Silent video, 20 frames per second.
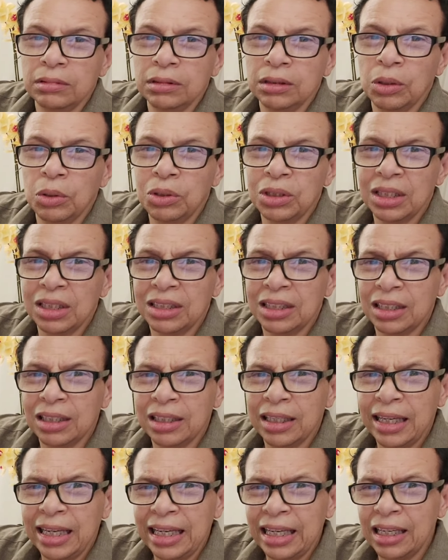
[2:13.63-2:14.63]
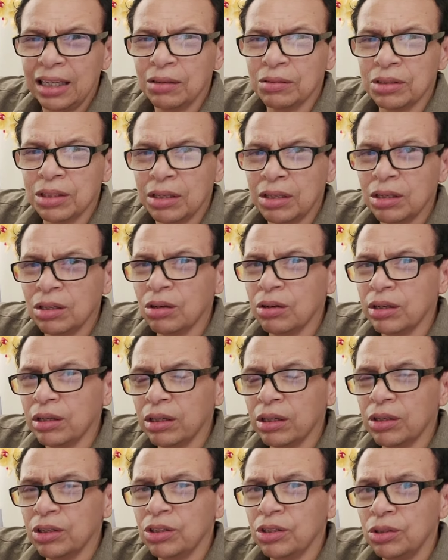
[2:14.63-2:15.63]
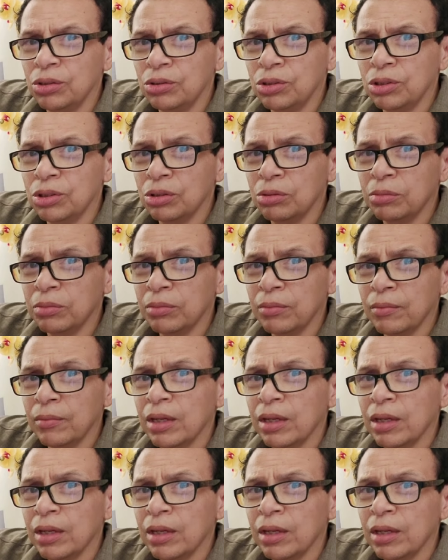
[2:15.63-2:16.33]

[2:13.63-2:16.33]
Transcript: there was a delay of something going on in YouTube.